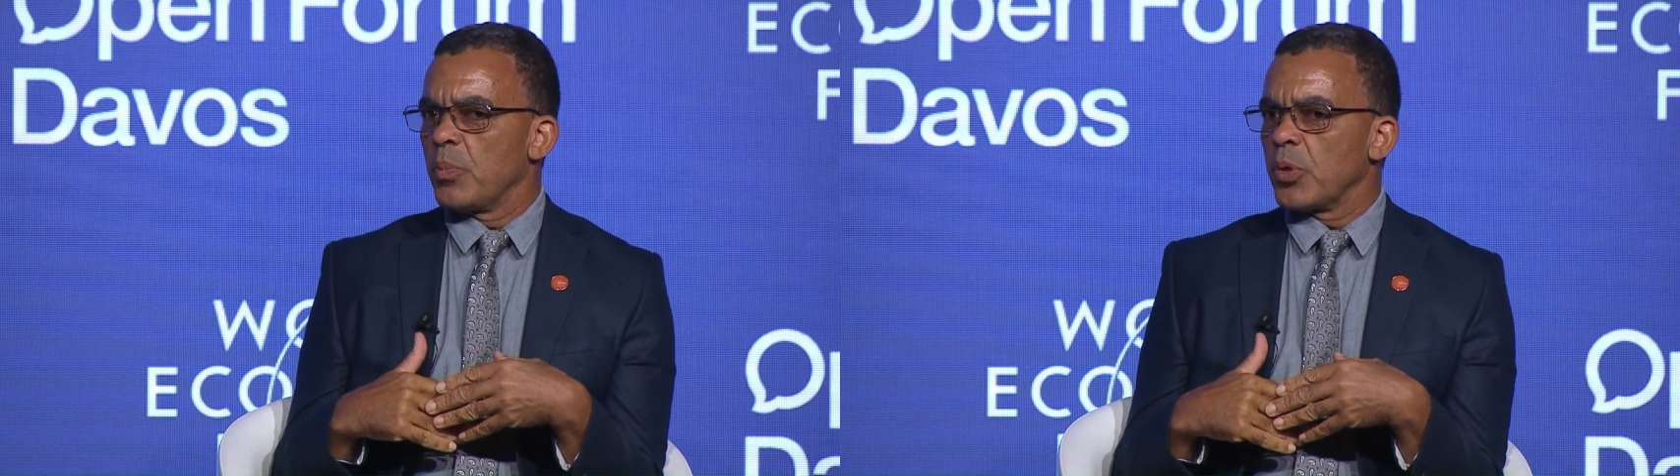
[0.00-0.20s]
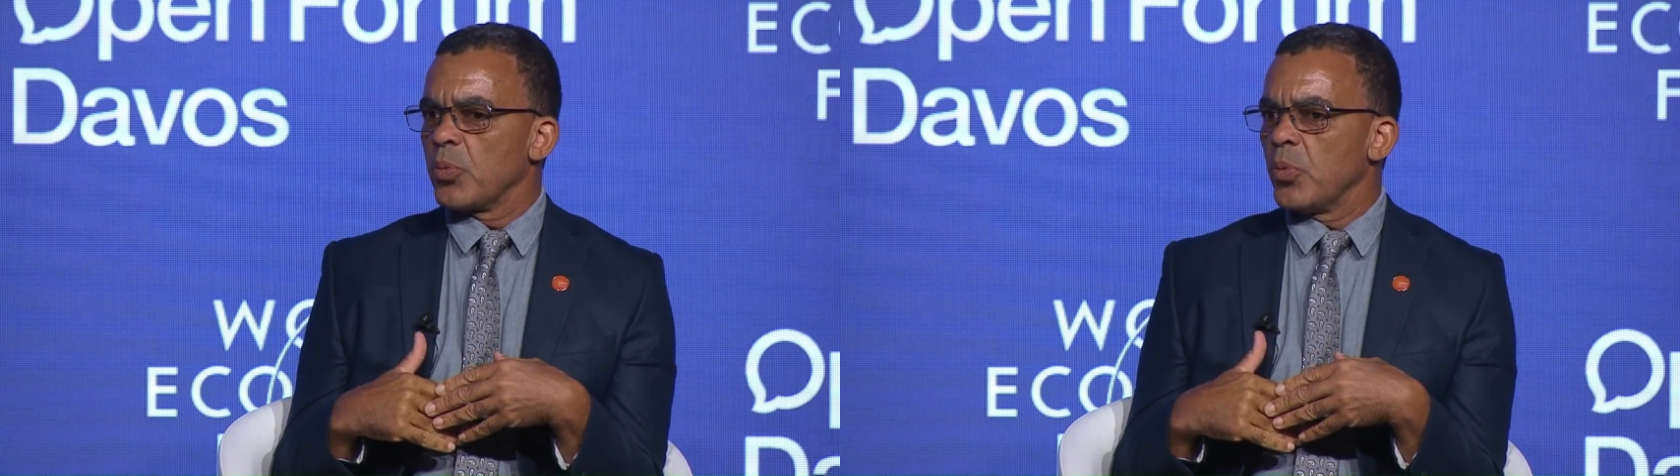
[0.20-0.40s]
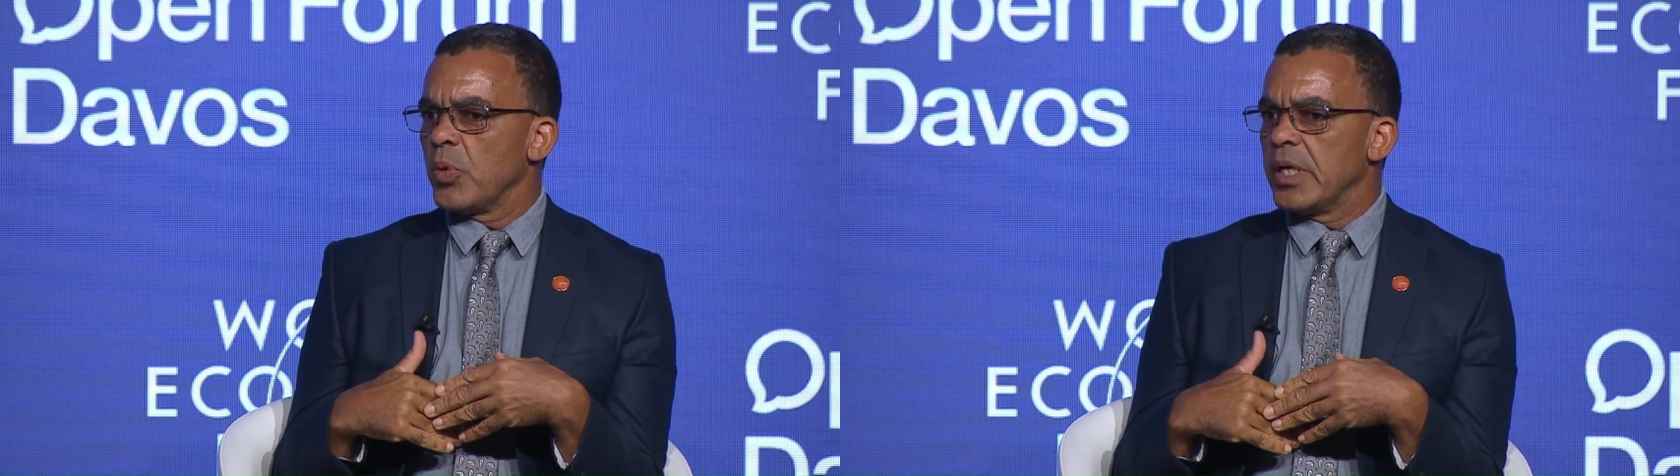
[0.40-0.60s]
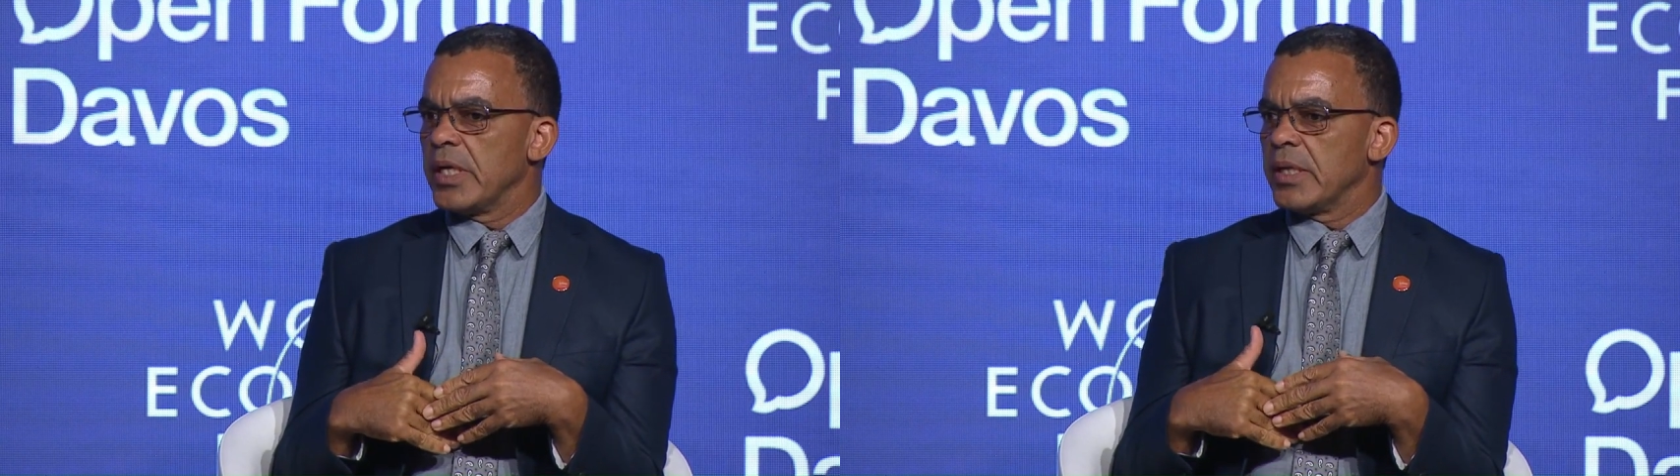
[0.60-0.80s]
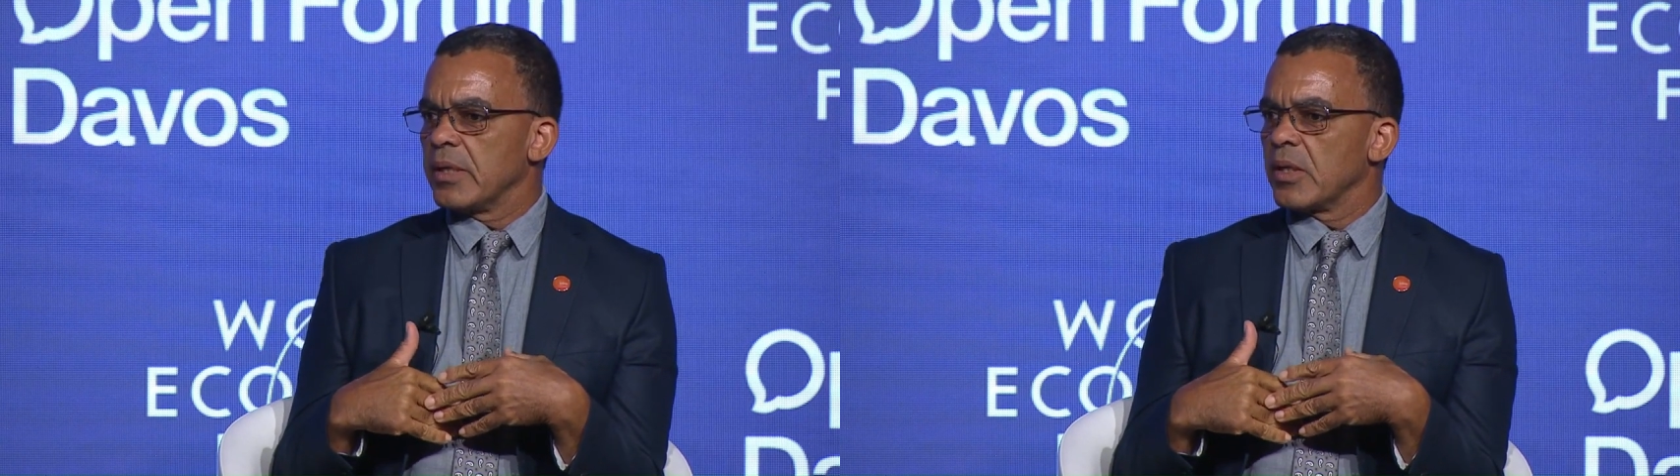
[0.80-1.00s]
But
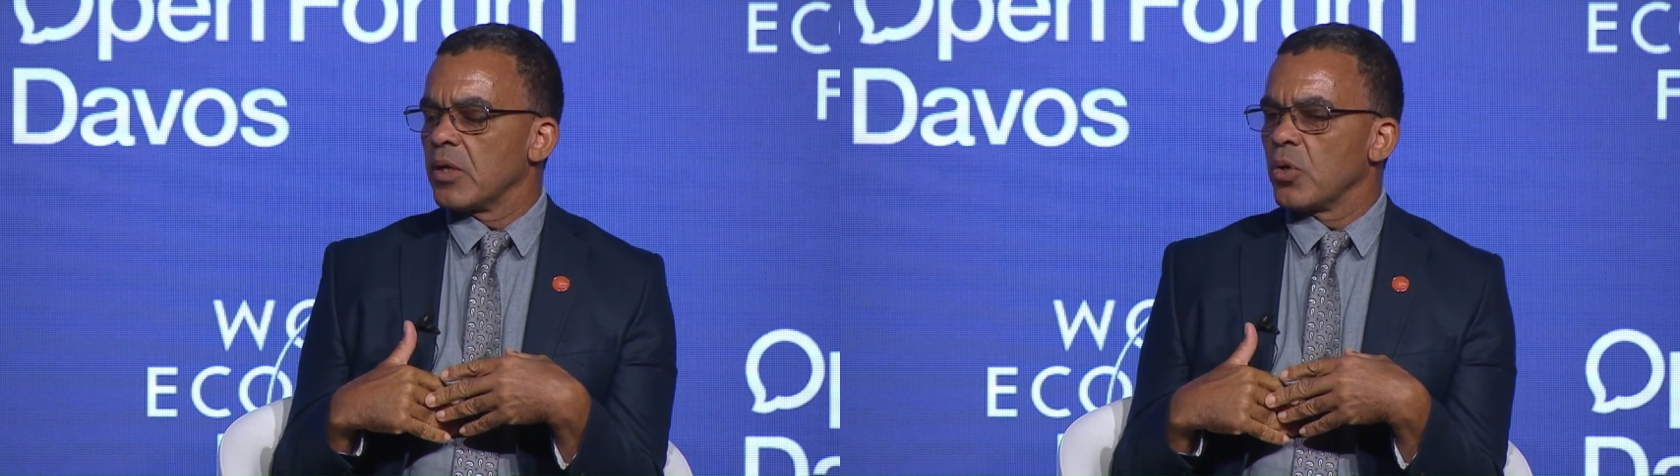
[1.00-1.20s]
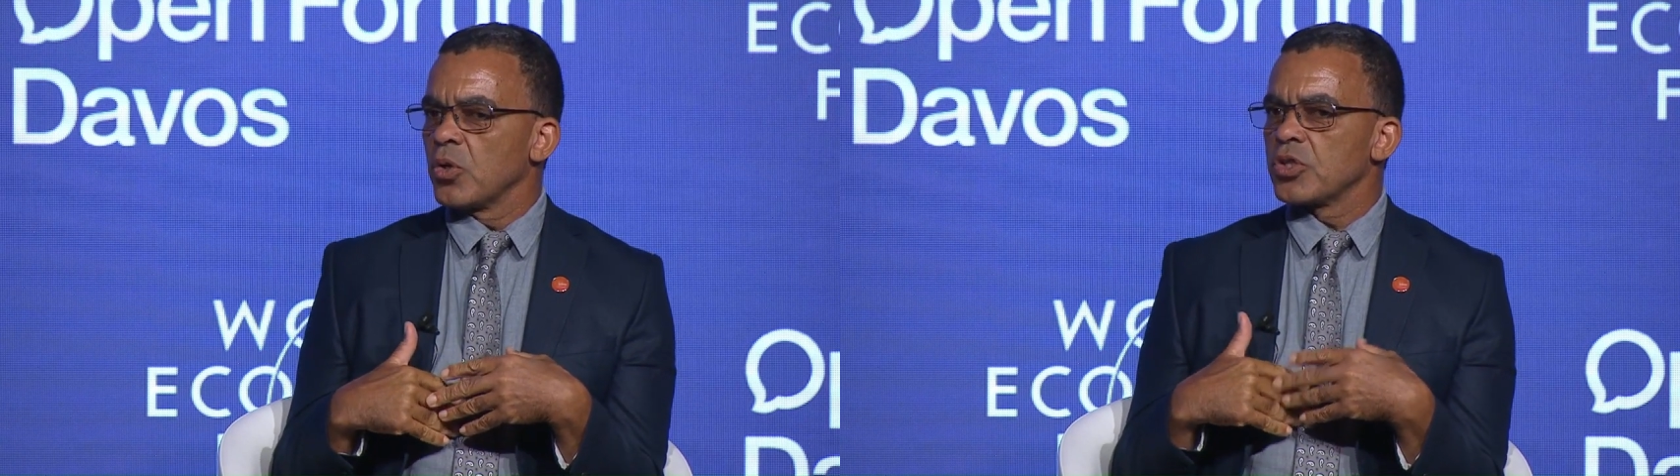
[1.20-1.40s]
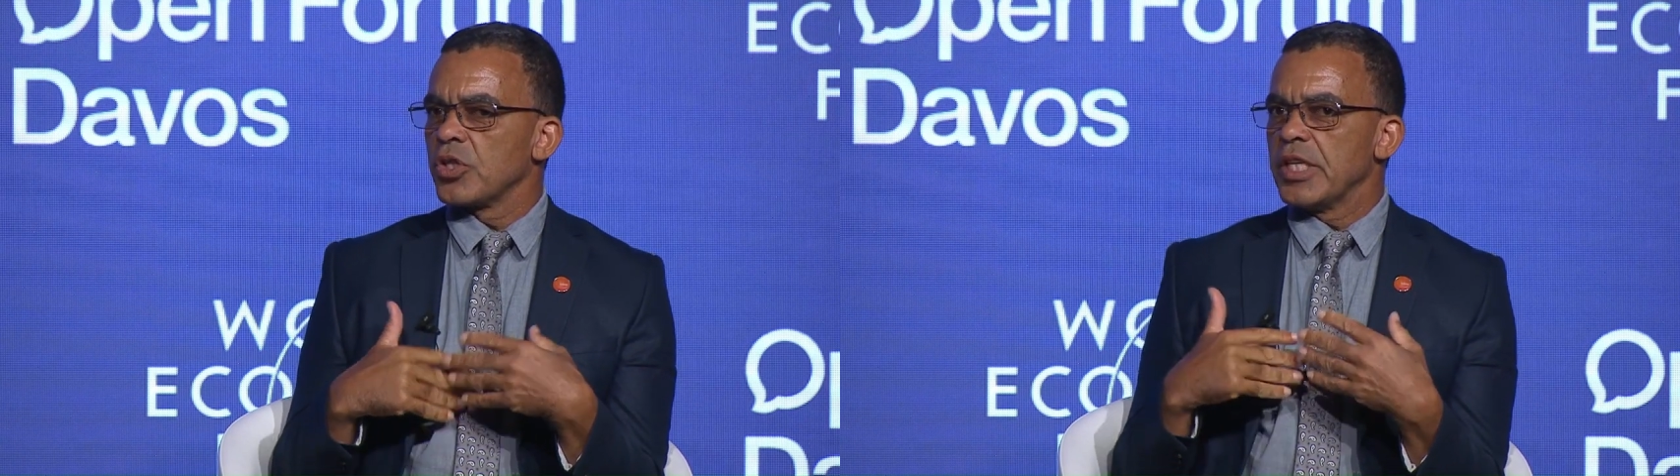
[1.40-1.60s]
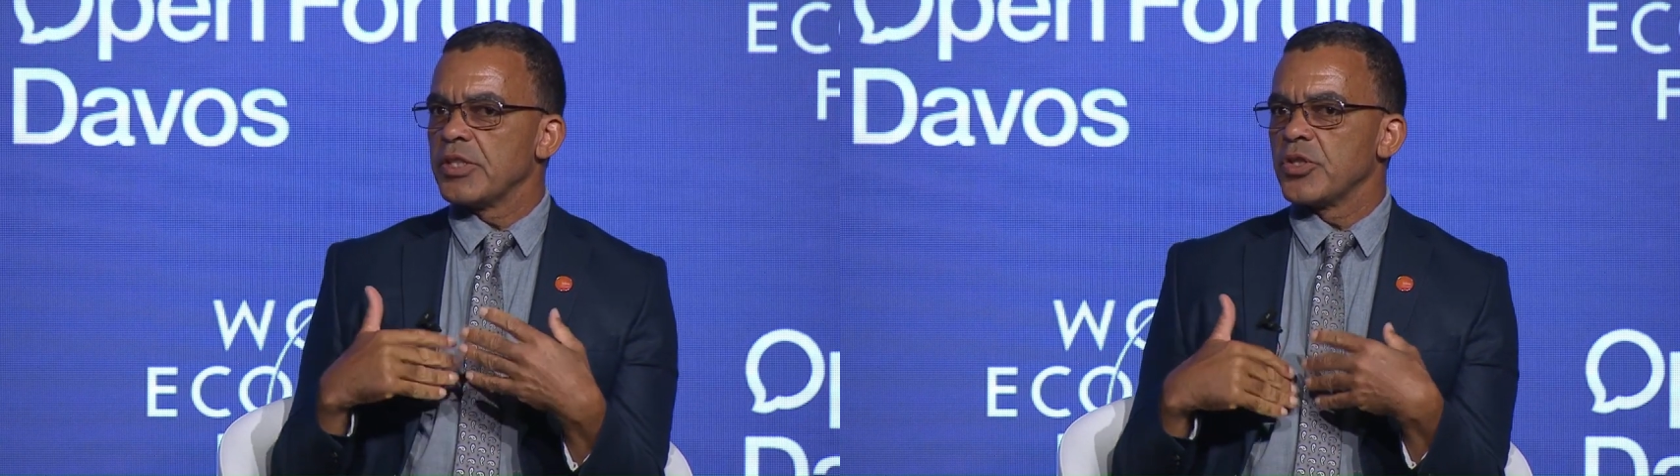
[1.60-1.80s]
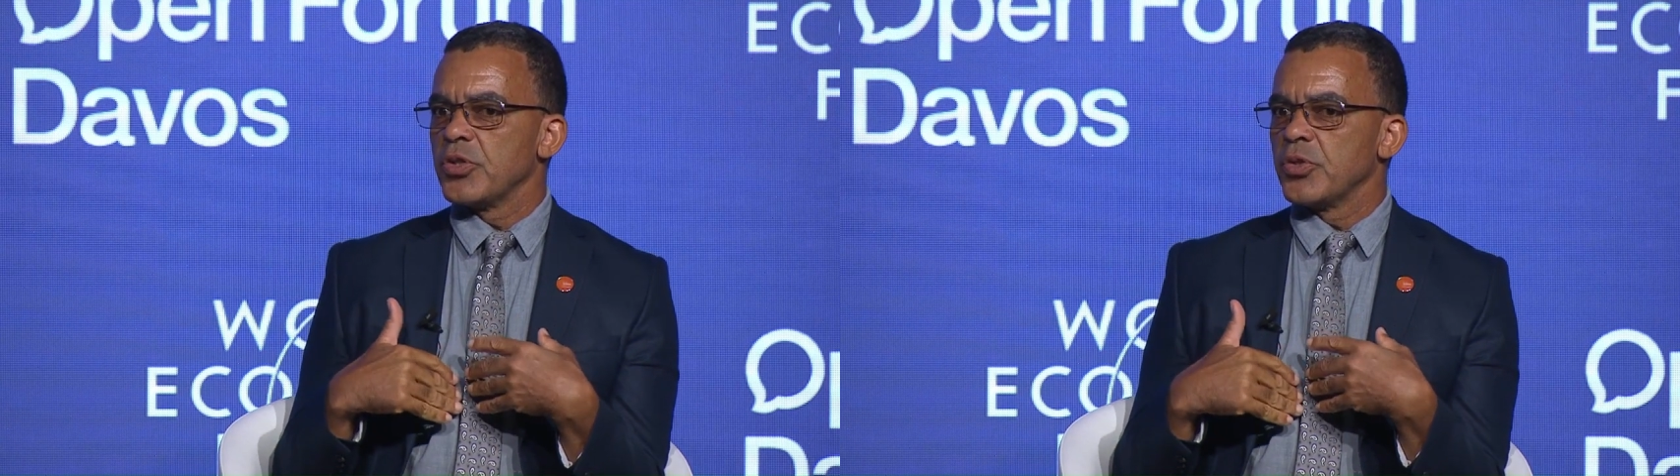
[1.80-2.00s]
we also
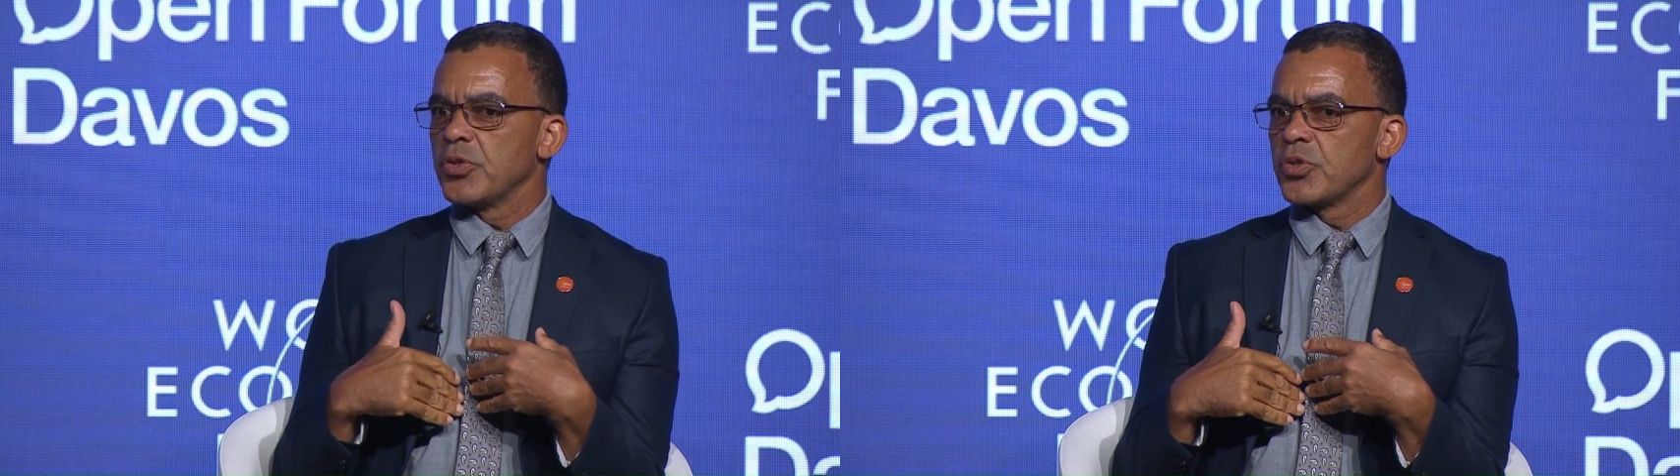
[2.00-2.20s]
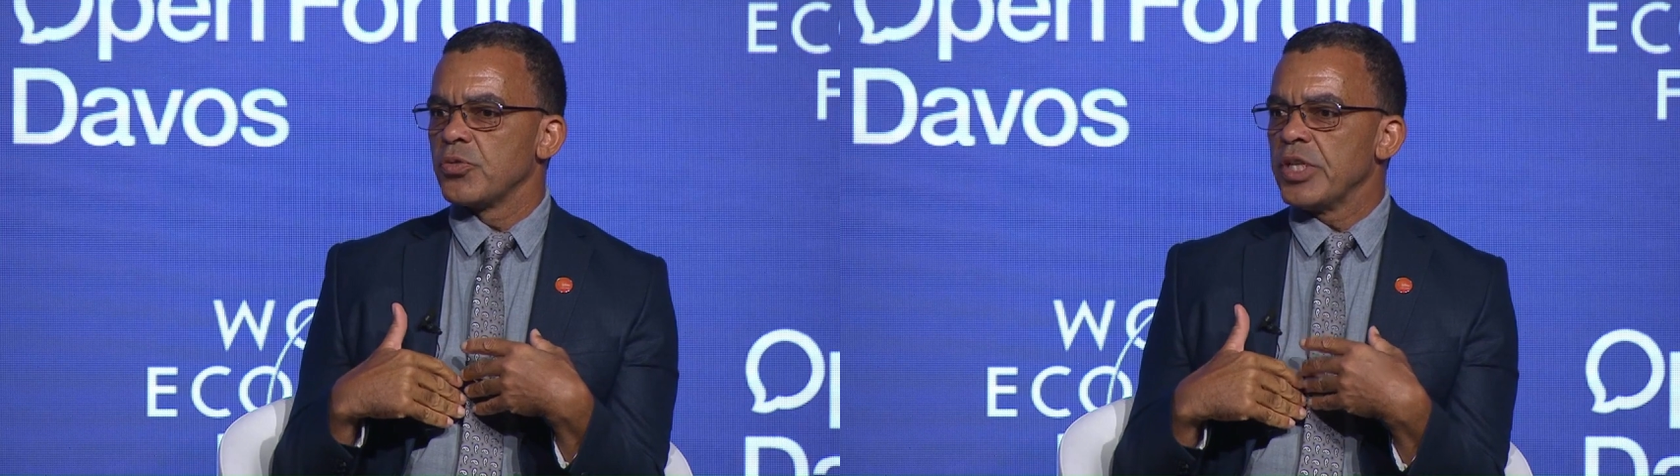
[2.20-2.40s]
need to